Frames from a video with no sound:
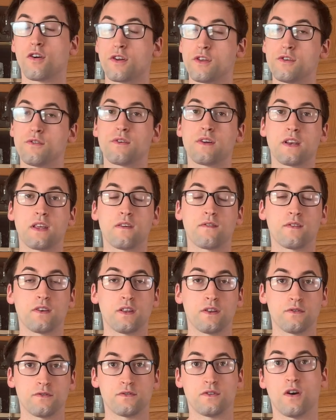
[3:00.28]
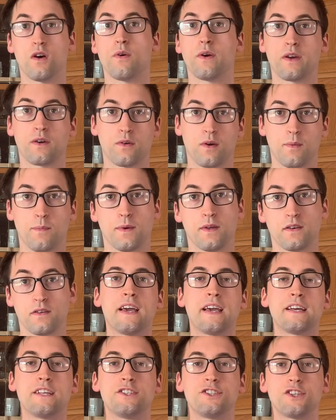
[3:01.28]
you can even use no equipment.
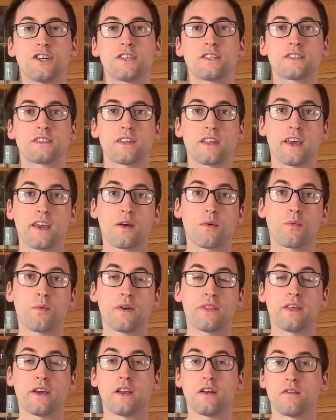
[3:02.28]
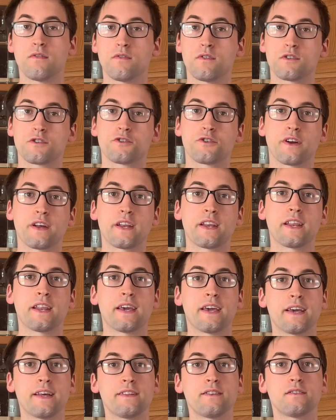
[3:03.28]
And just like with interval training,
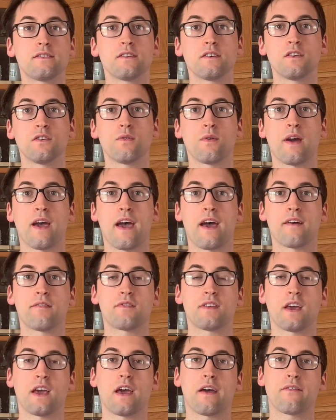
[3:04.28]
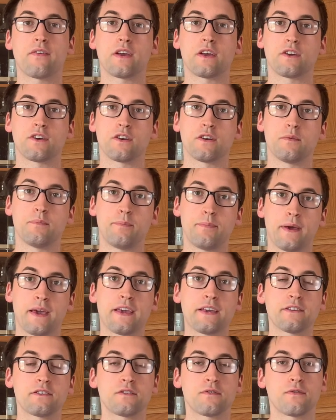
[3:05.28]
HIIT, you have to have a good
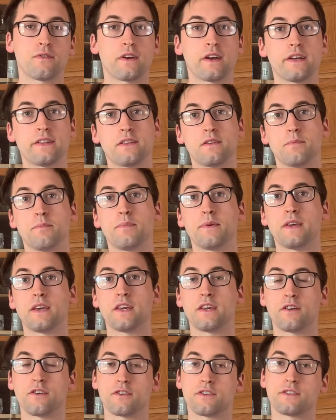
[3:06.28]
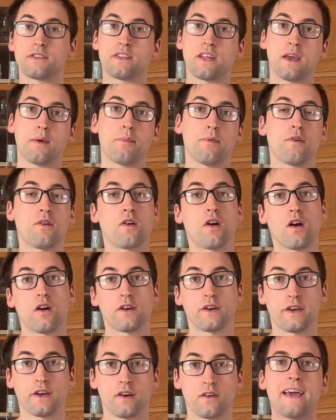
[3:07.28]
base for it to be your stable
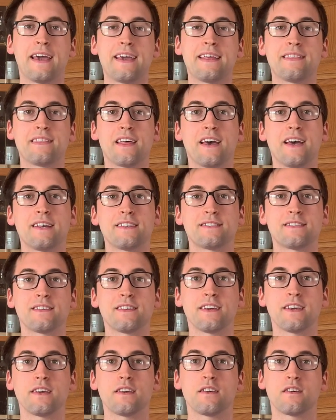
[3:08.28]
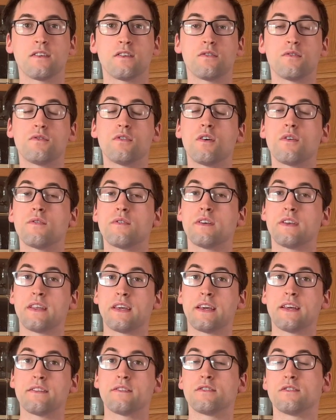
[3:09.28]
cardio. And lastly, you don't
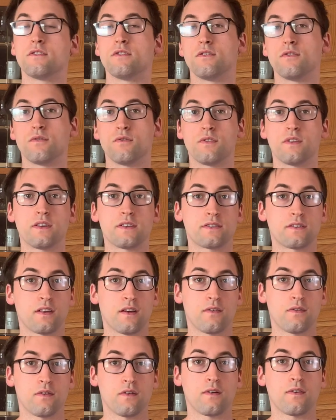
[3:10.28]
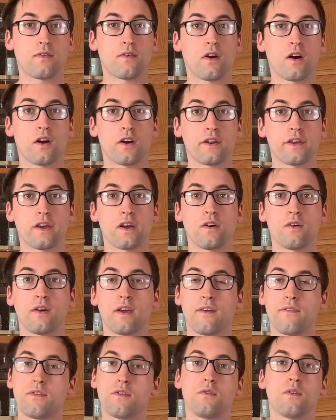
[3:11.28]
need to do this level of cardio
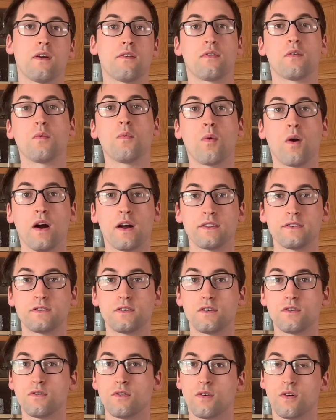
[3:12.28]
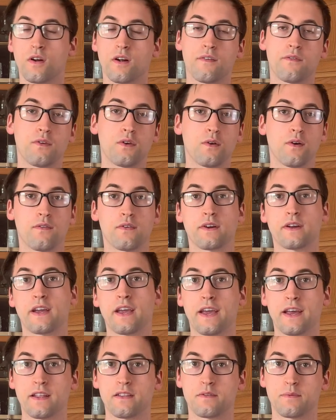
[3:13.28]
if you never want to or if you ever
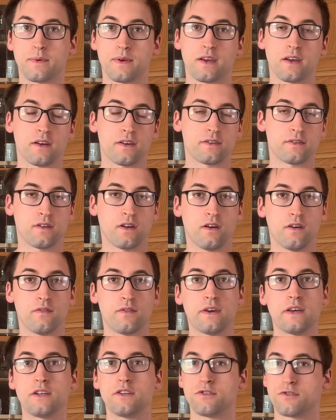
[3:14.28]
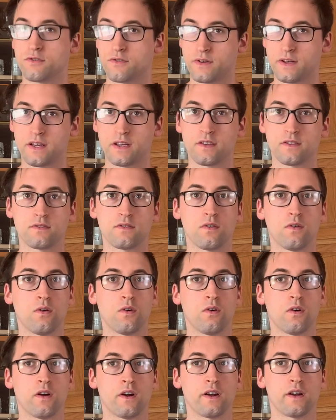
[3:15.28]
can't because of injuries
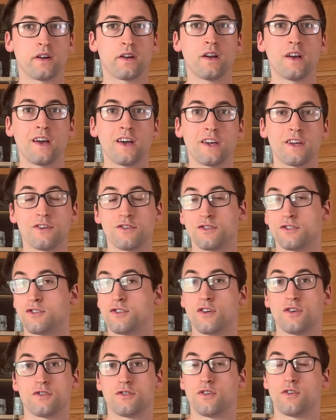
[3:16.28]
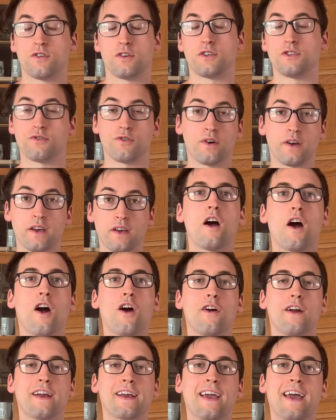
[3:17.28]
or you just don't enjoy it.
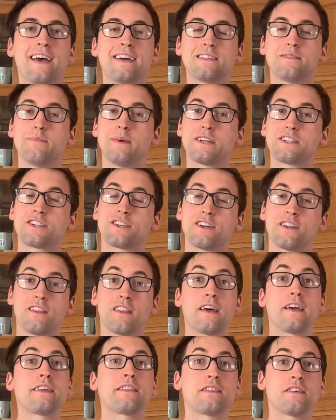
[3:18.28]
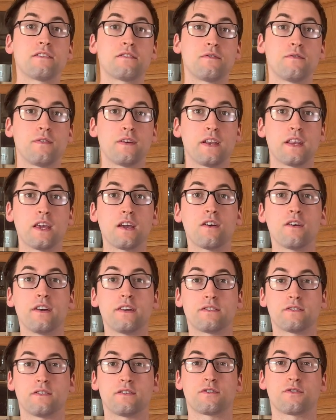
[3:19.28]
Alright guys, make sure to like this video
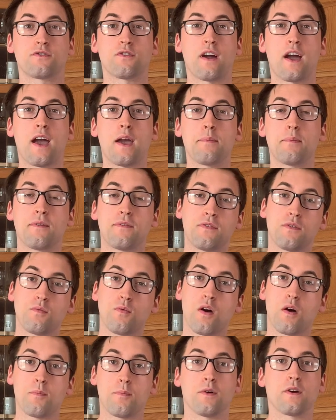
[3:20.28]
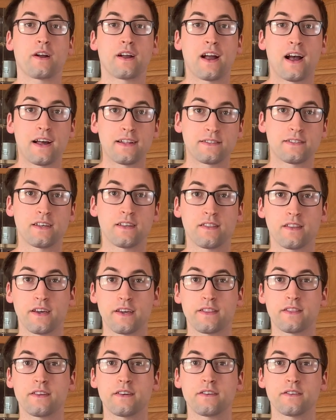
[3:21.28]
and subscribe if you want more content
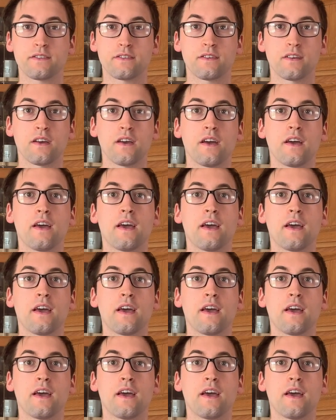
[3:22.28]
like this.